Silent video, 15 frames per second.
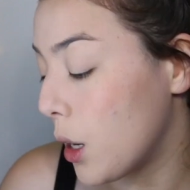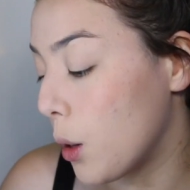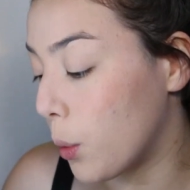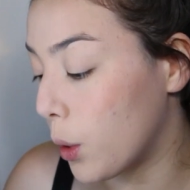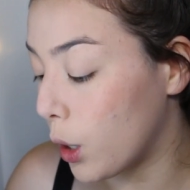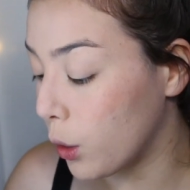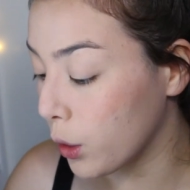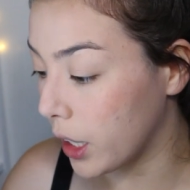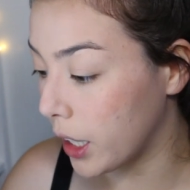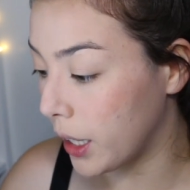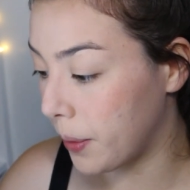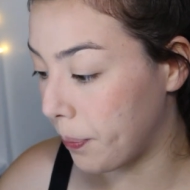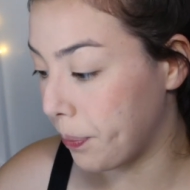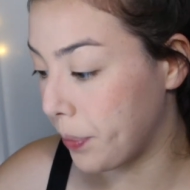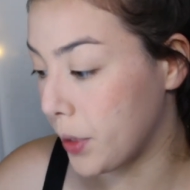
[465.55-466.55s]
We're all
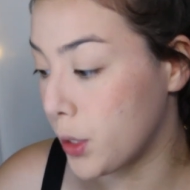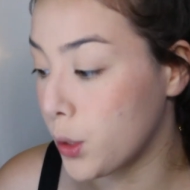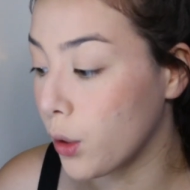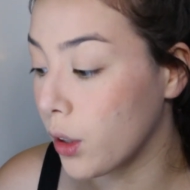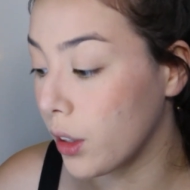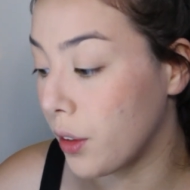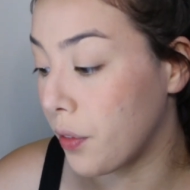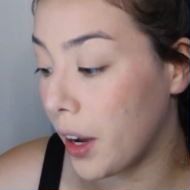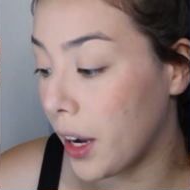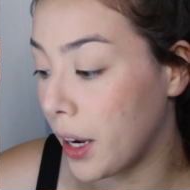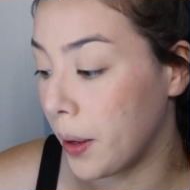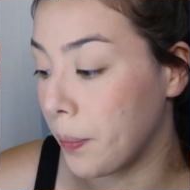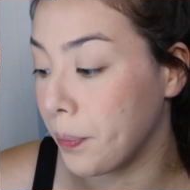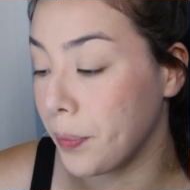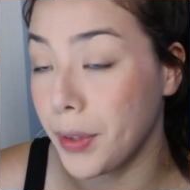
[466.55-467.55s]
good. It's totally
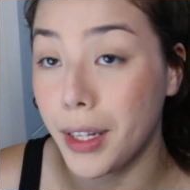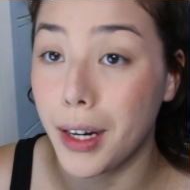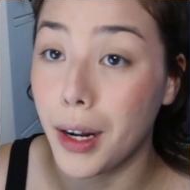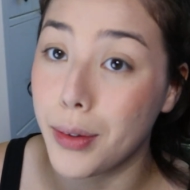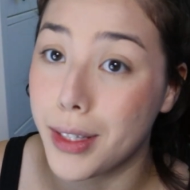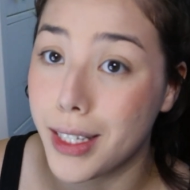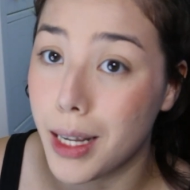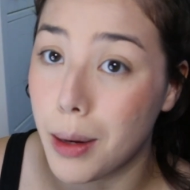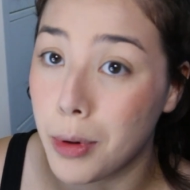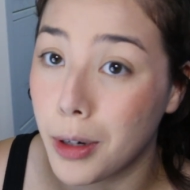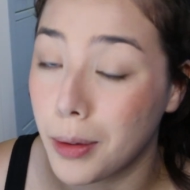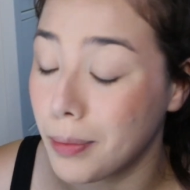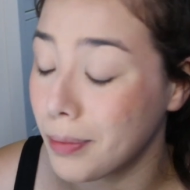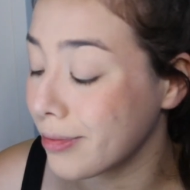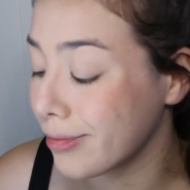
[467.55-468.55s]
fine. You know, it's
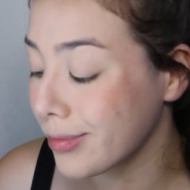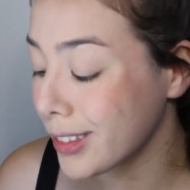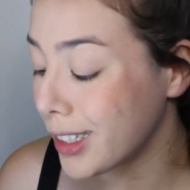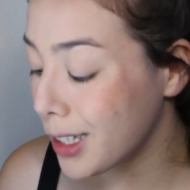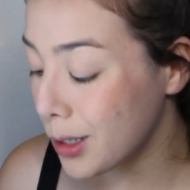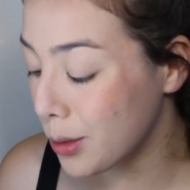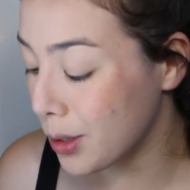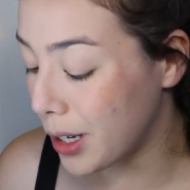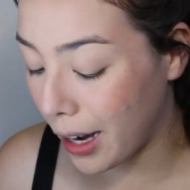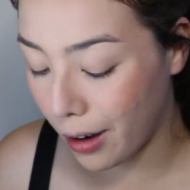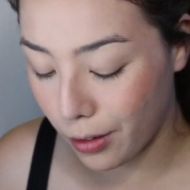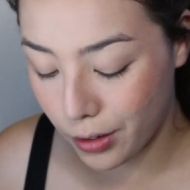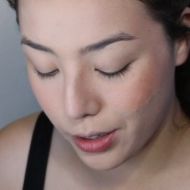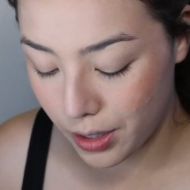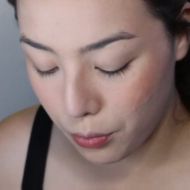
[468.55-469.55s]
summer. Who
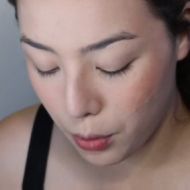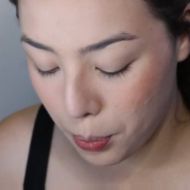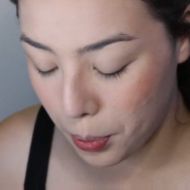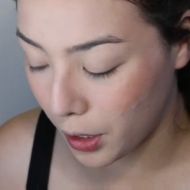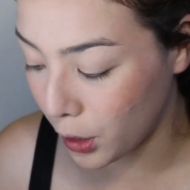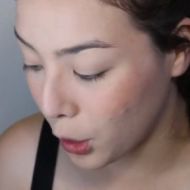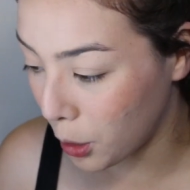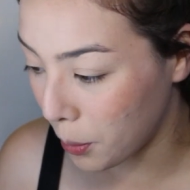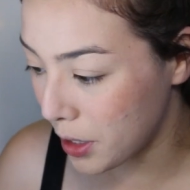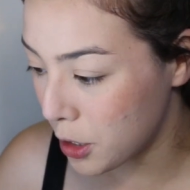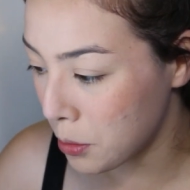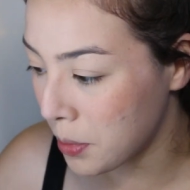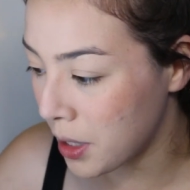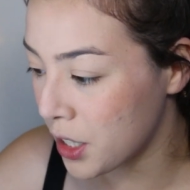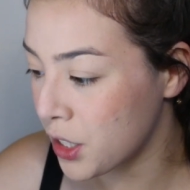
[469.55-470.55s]
cares if we put a little bit
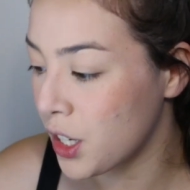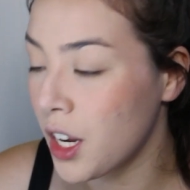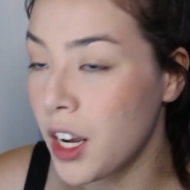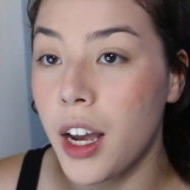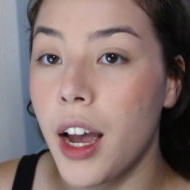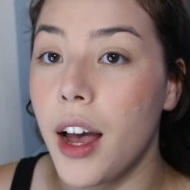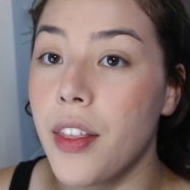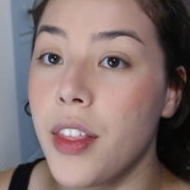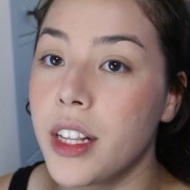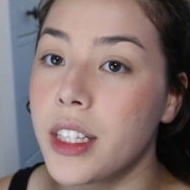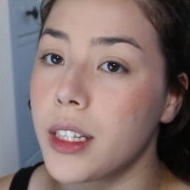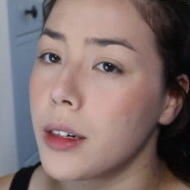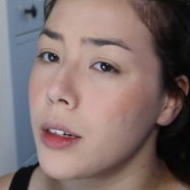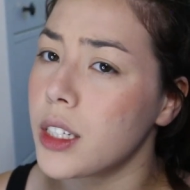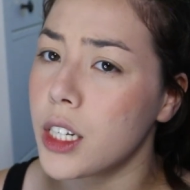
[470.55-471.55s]
too much? And then
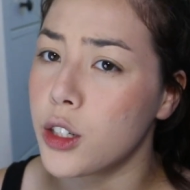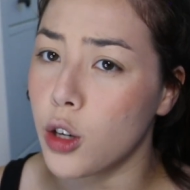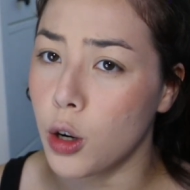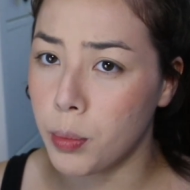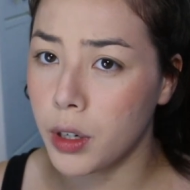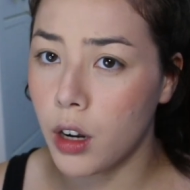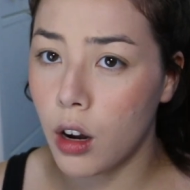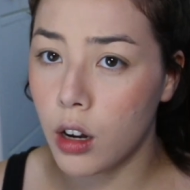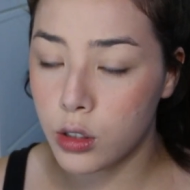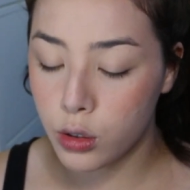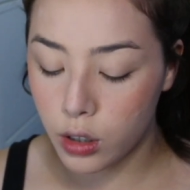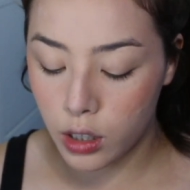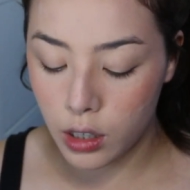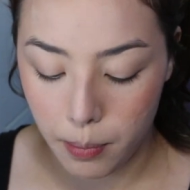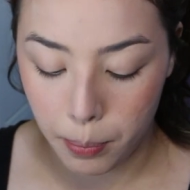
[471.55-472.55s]
sometimes I don't put
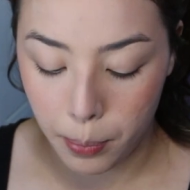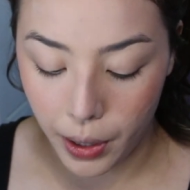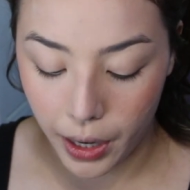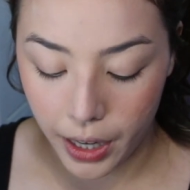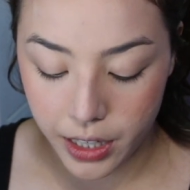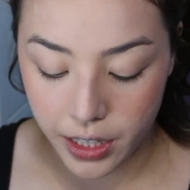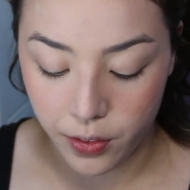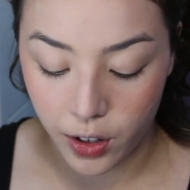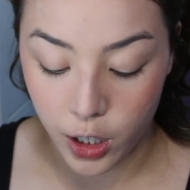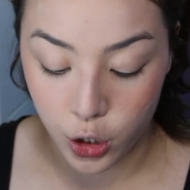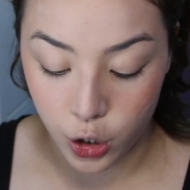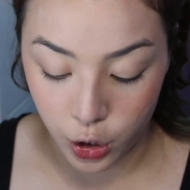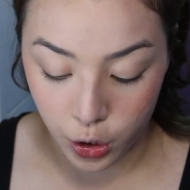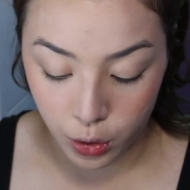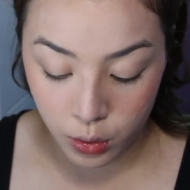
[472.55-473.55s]
contour, but if I
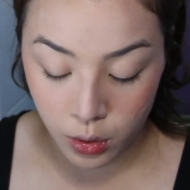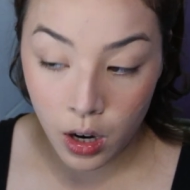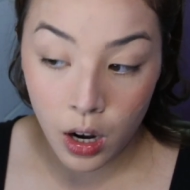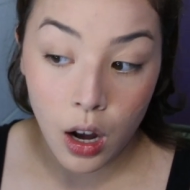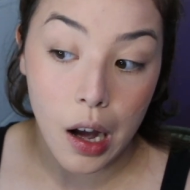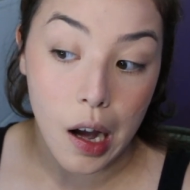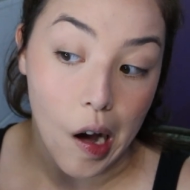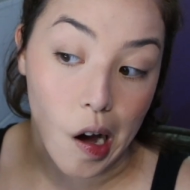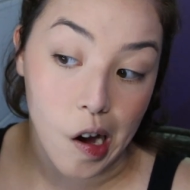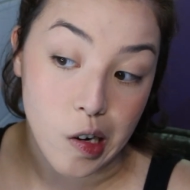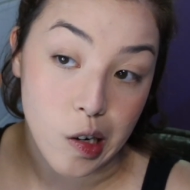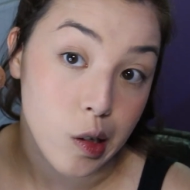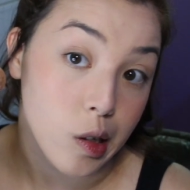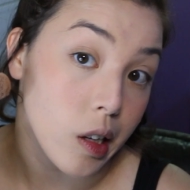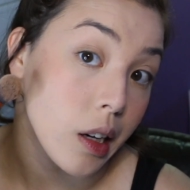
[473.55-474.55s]
do, I
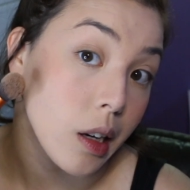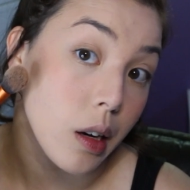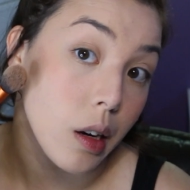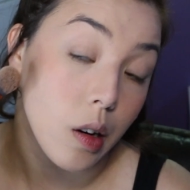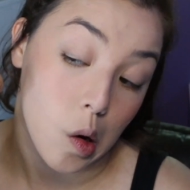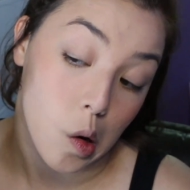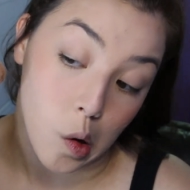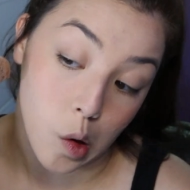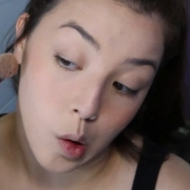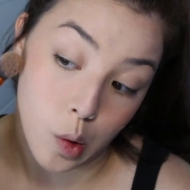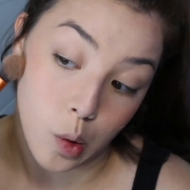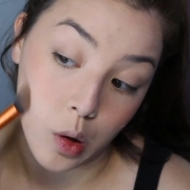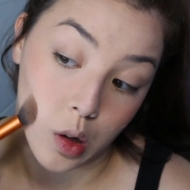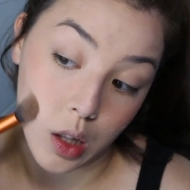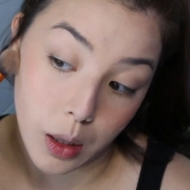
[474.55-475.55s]
just like
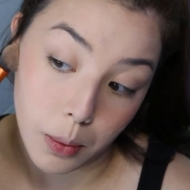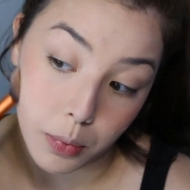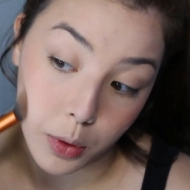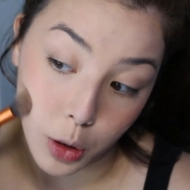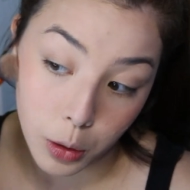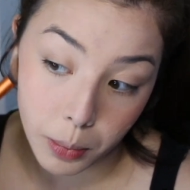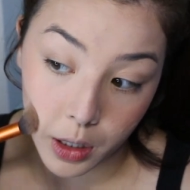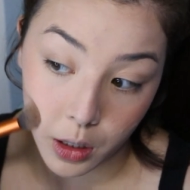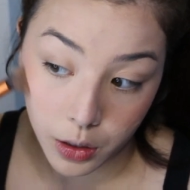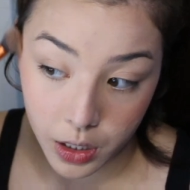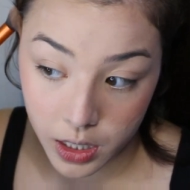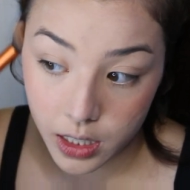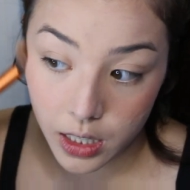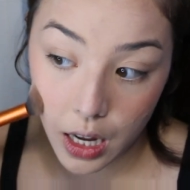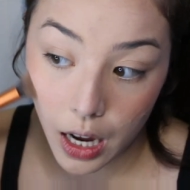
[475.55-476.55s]
contour like a little bit on the
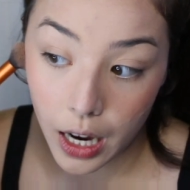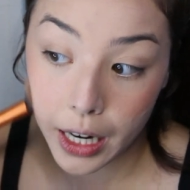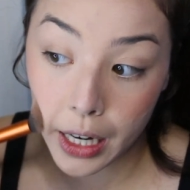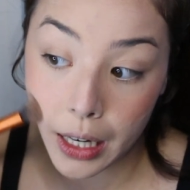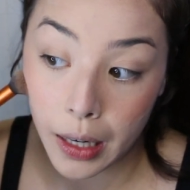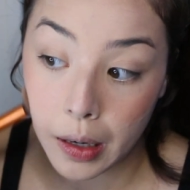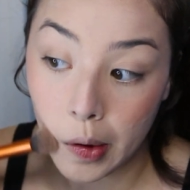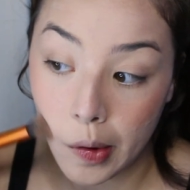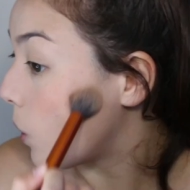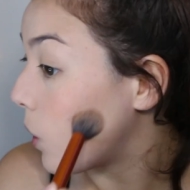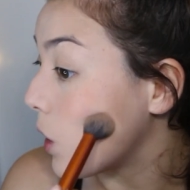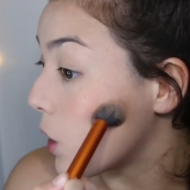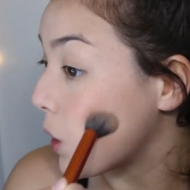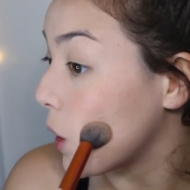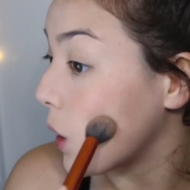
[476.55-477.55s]
side.
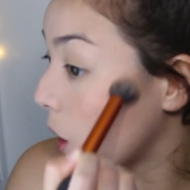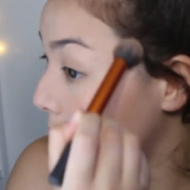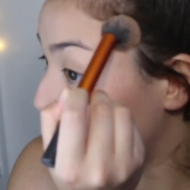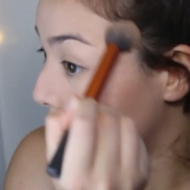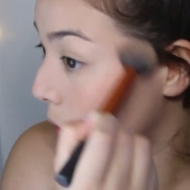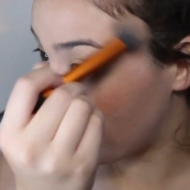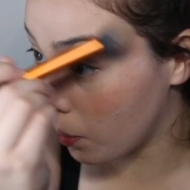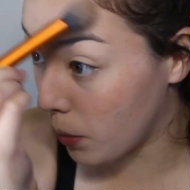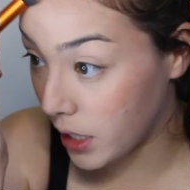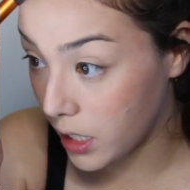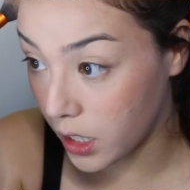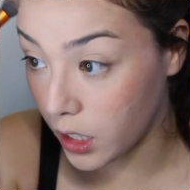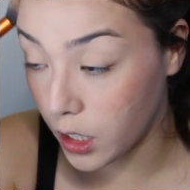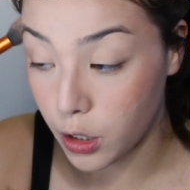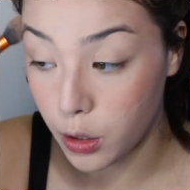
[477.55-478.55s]
I just like kind of
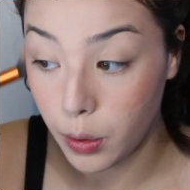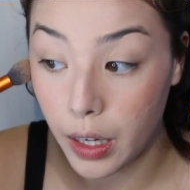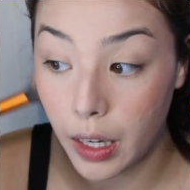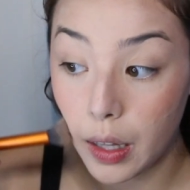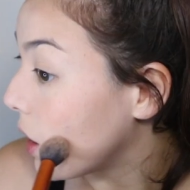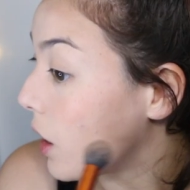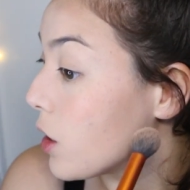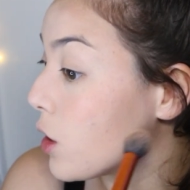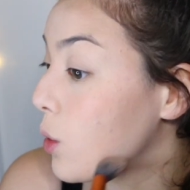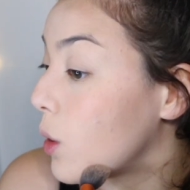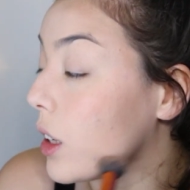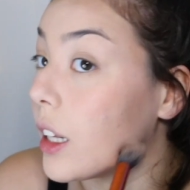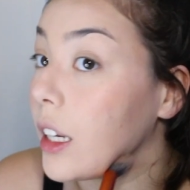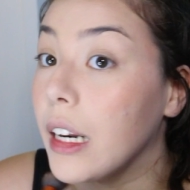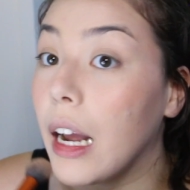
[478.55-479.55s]
messily do it. I
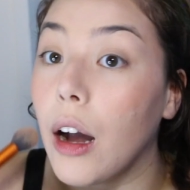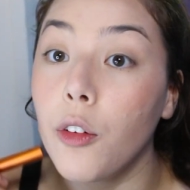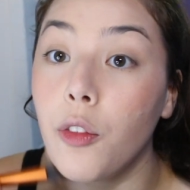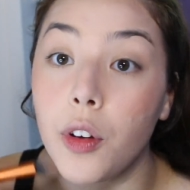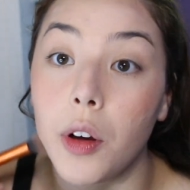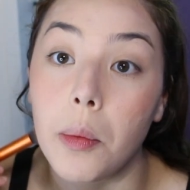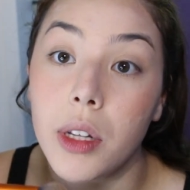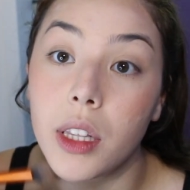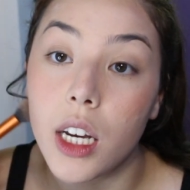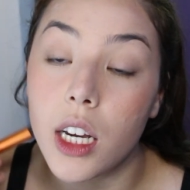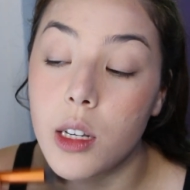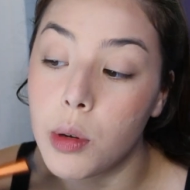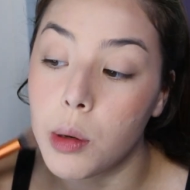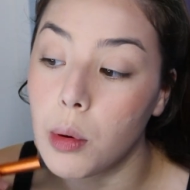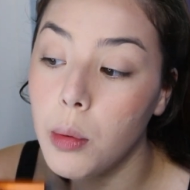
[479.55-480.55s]
swear, like now filming
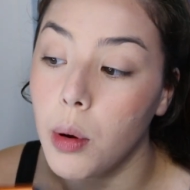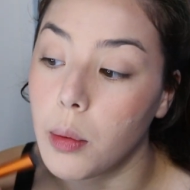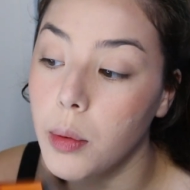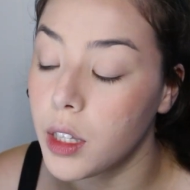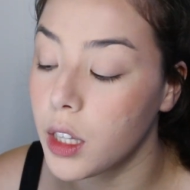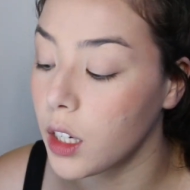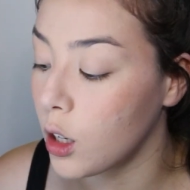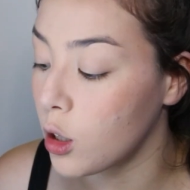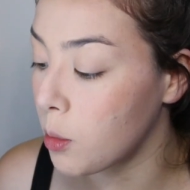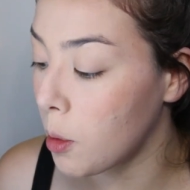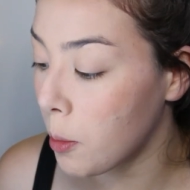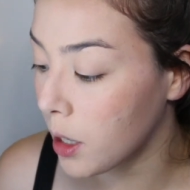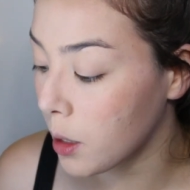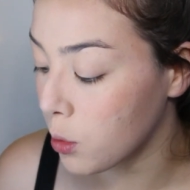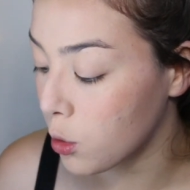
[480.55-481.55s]
this, people probably think I do my
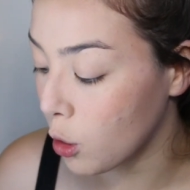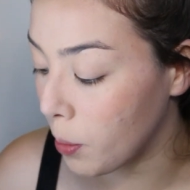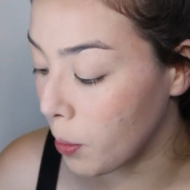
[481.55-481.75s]
makeup so